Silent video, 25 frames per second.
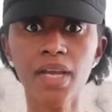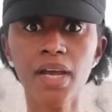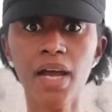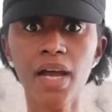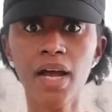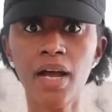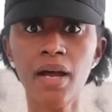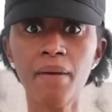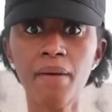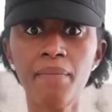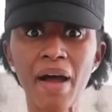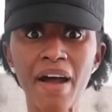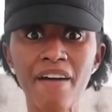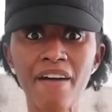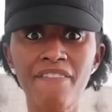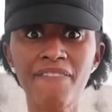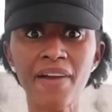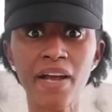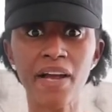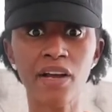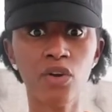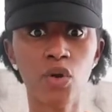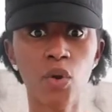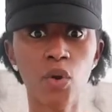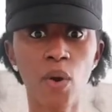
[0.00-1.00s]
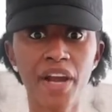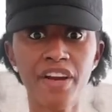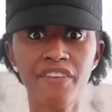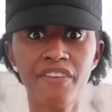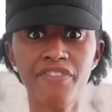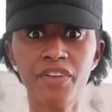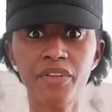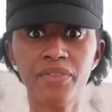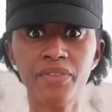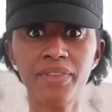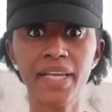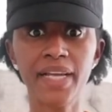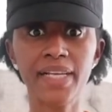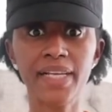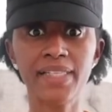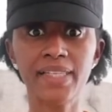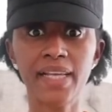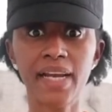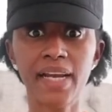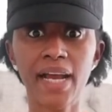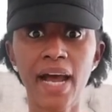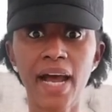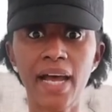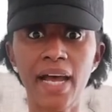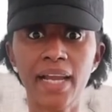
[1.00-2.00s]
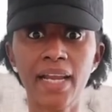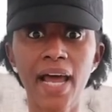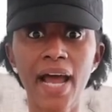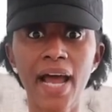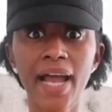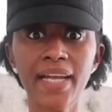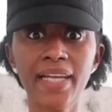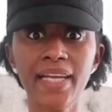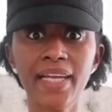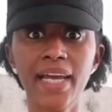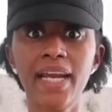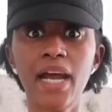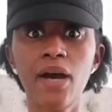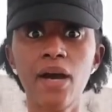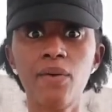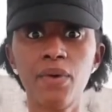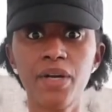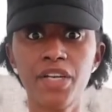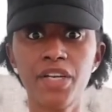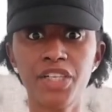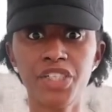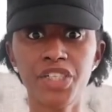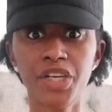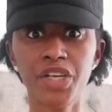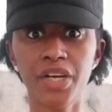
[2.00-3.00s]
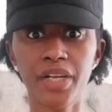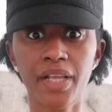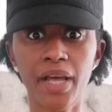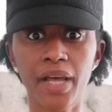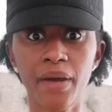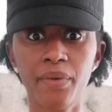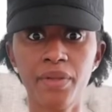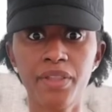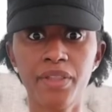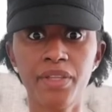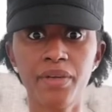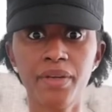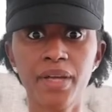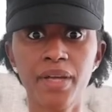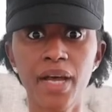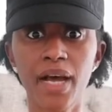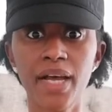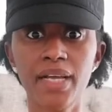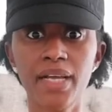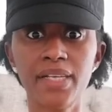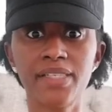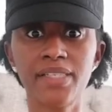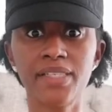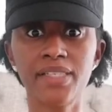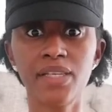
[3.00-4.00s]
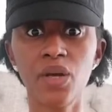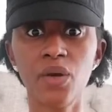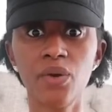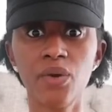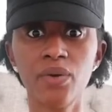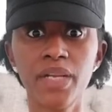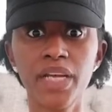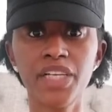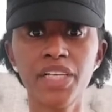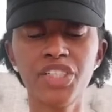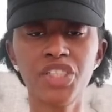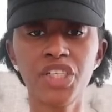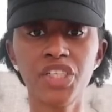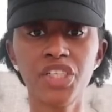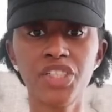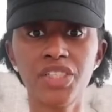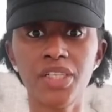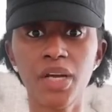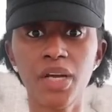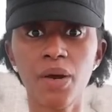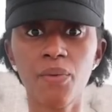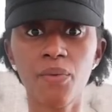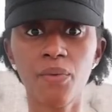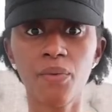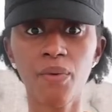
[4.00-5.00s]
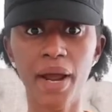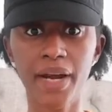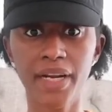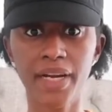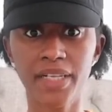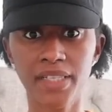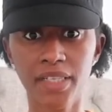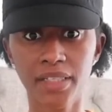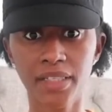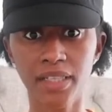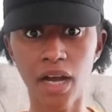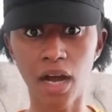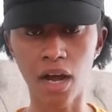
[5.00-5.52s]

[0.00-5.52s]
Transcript: um, I found quite a few things that I like and I want to share that with you guys. So let's just jump right into the